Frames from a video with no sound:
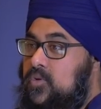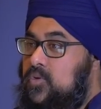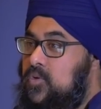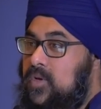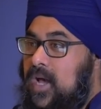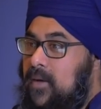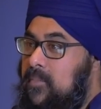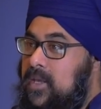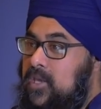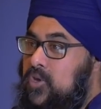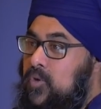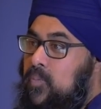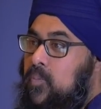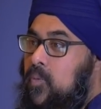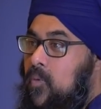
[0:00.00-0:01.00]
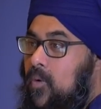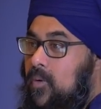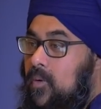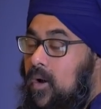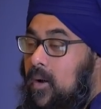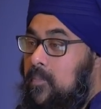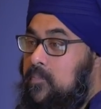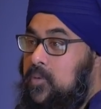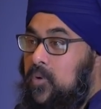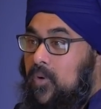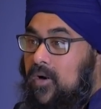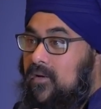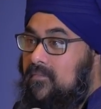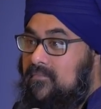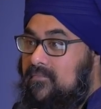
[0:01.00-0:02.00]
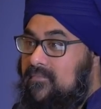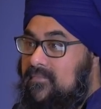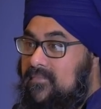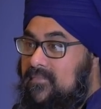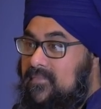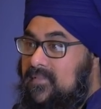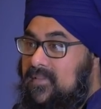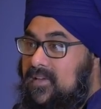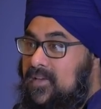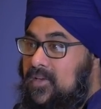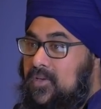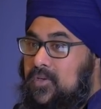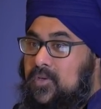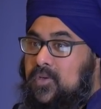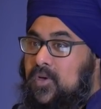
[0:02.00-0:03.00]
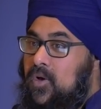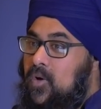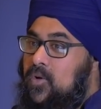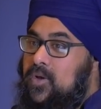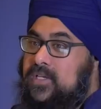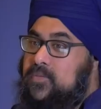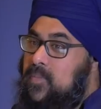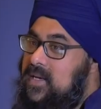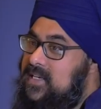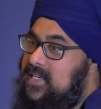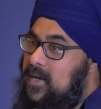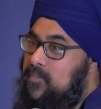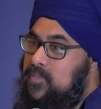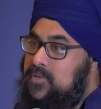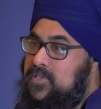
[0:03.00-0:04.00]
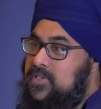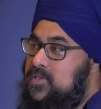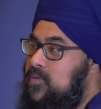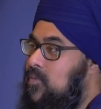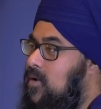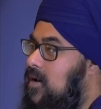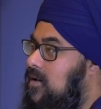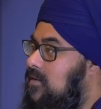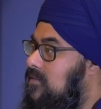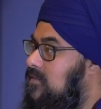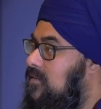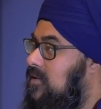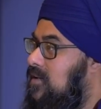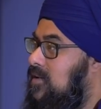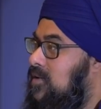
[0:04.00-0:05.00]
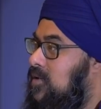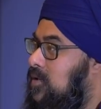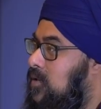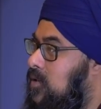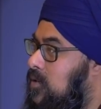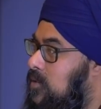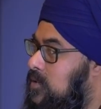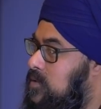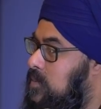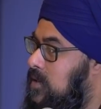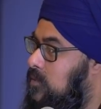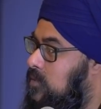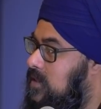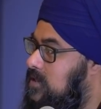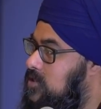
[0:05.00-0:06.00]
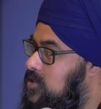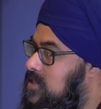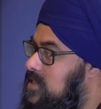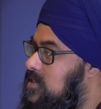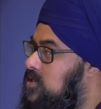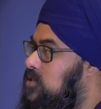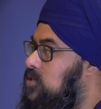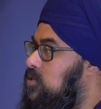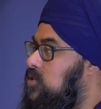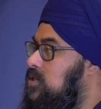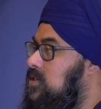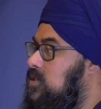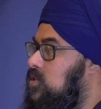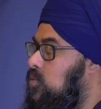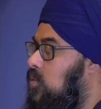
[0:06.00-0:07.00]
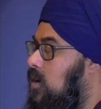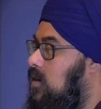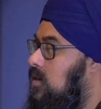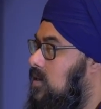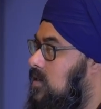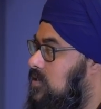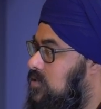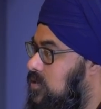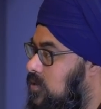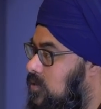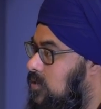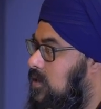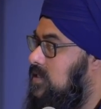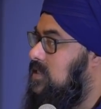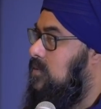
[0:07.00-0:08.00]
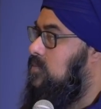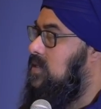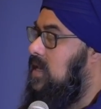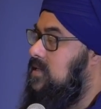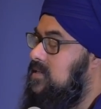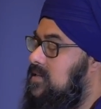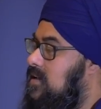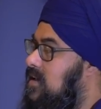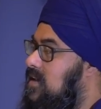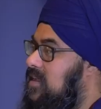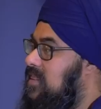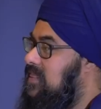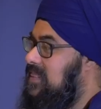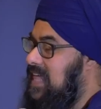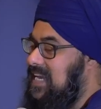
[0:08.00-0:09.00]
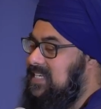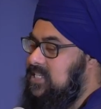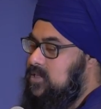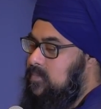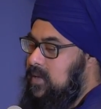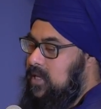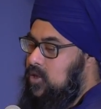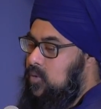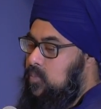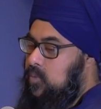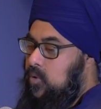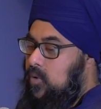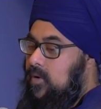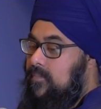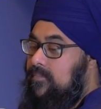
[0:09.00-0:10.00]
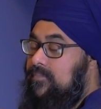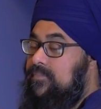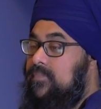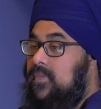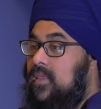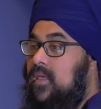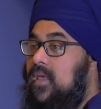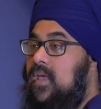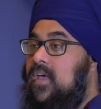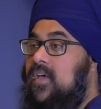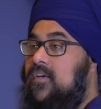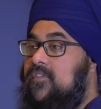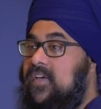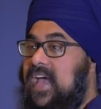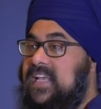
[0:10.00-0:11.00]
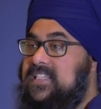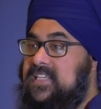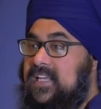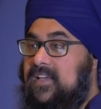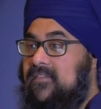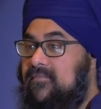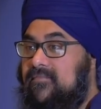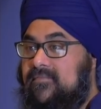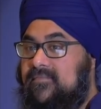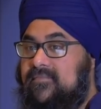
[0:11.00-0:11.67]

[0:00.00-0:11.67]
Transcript: do not make you pure. You can go to as many temples as you want. You can go to as many religious institutions as you want. So Guru Granth Sahib says, that doesn't make you pure. Fasting,